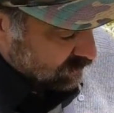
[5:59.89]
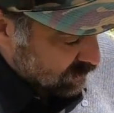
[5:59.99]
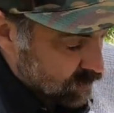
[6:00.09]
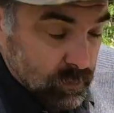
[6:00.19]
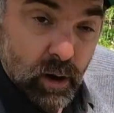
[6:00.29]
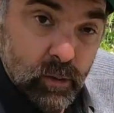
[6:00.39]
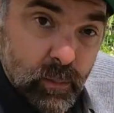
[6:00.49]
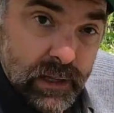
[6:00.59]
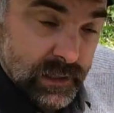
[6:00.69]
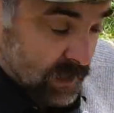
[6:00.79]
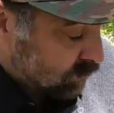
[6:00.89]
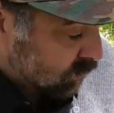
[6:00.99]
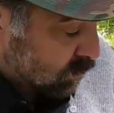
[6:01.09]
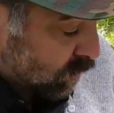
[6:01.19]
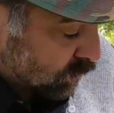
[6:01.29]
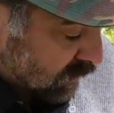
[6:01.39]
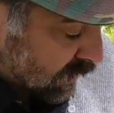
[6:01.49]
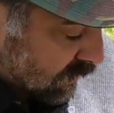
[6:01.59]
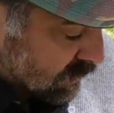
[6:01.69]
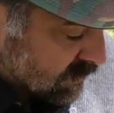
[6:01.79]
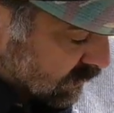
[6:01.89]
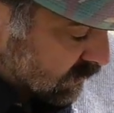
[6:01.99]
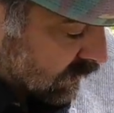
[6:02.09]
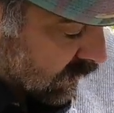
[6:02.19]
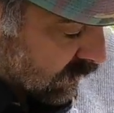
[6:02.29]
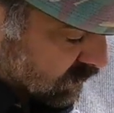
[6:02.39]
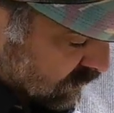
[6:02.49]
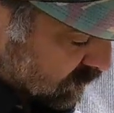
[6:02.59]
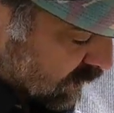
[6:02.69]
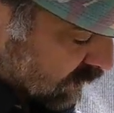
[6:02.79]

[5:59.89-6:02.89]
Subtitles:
in my bottom of my kit for multi-day hunts, and I don't take